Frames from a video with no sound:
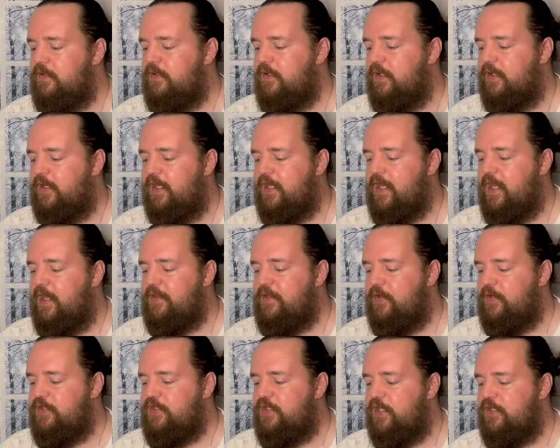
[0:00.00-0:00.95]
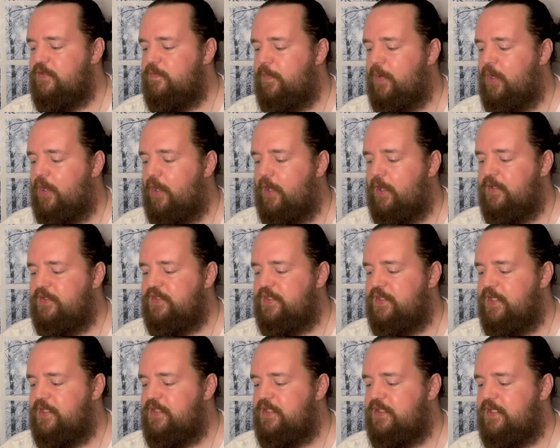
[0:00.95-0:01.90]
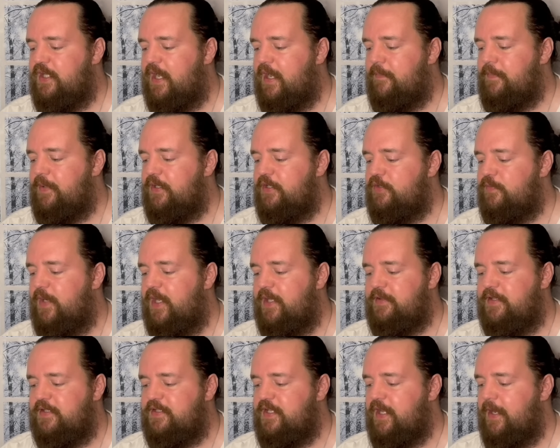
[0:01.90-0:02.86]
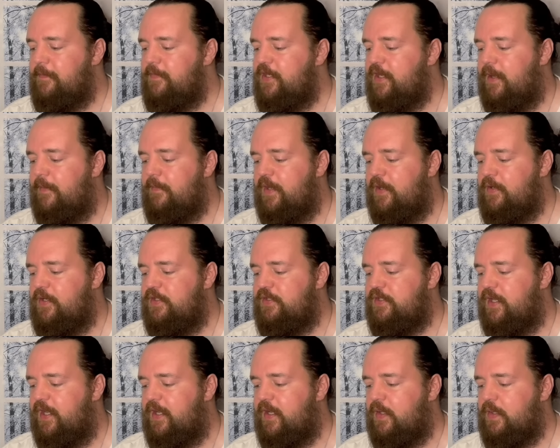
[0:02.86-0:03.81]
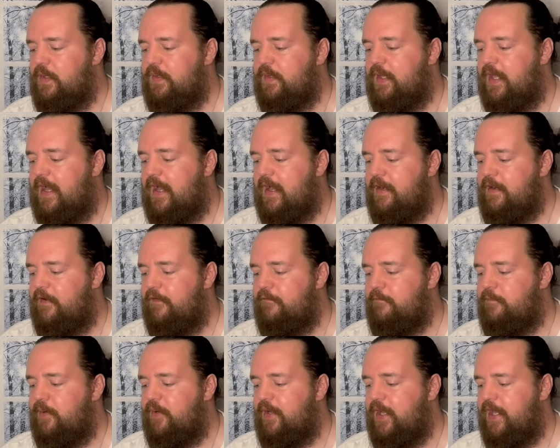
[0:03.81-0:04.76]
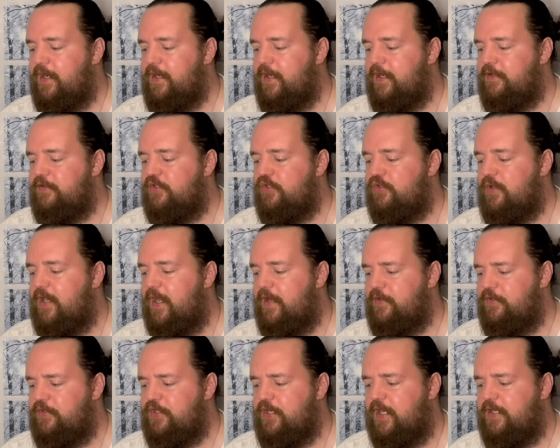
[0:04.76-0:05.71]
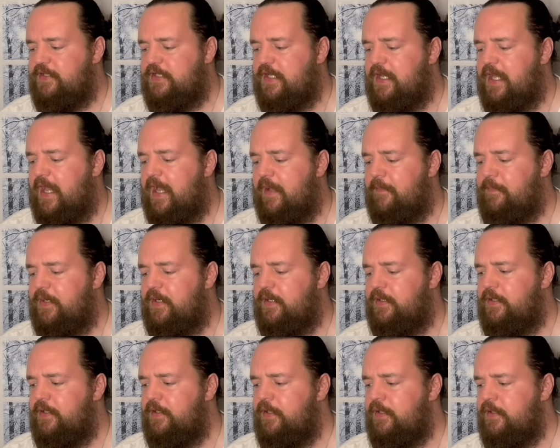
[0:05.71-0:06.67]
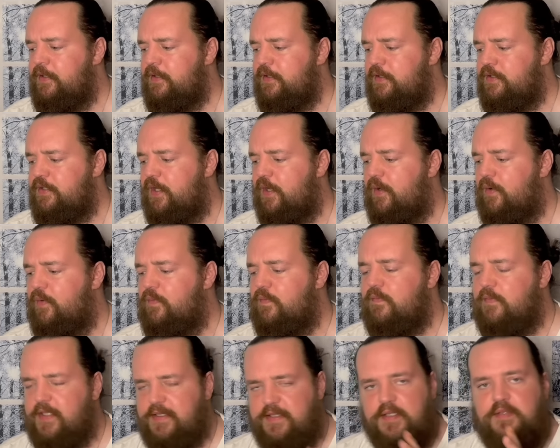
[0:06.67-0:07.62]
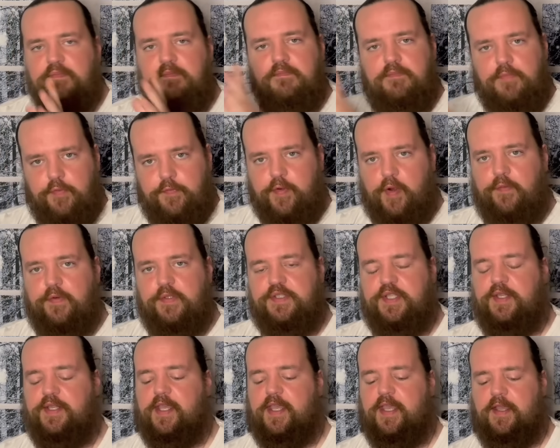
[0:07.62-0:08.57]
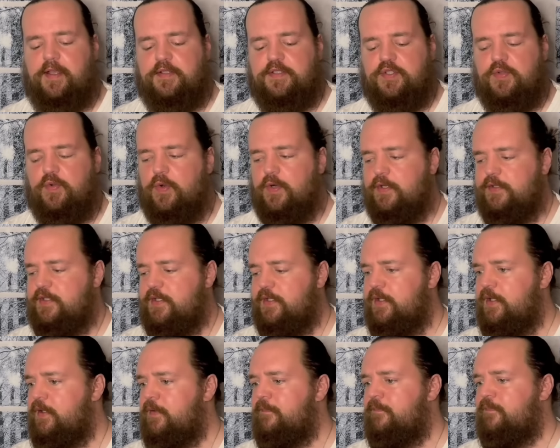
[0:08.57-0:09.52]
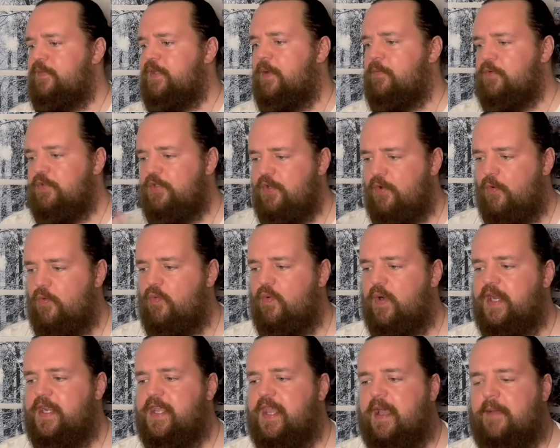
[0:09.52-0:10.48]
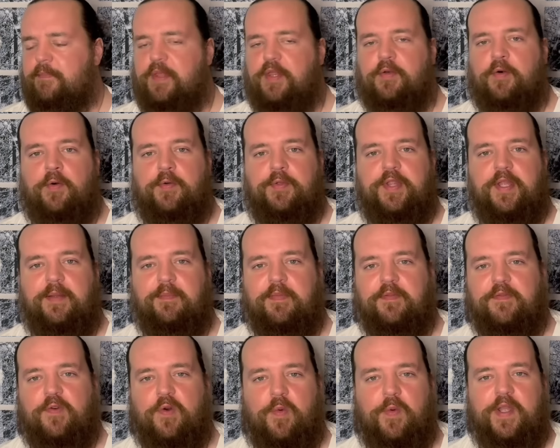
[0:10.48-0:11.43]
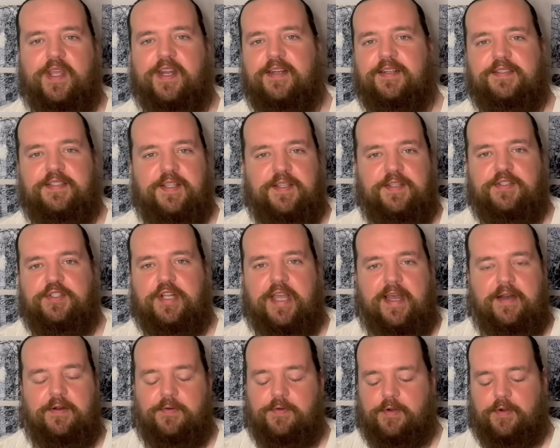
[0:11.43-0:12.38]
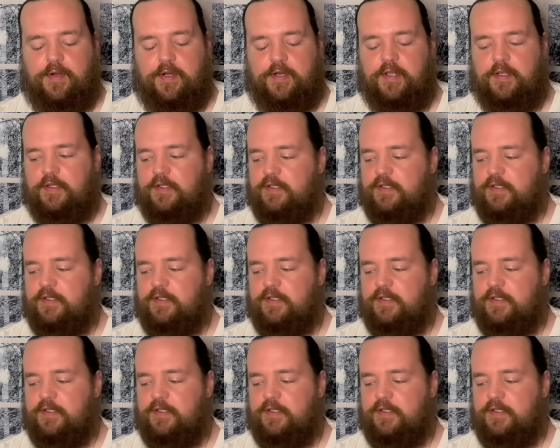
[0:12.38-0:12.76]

Like, yeah, there is this pause, this stoppage, but at the same time, there is like a lot of planning and strategizing happening. So let's move over to the King of Swords. Then we'll do a recap of the whole thing before we get into the Shadow card.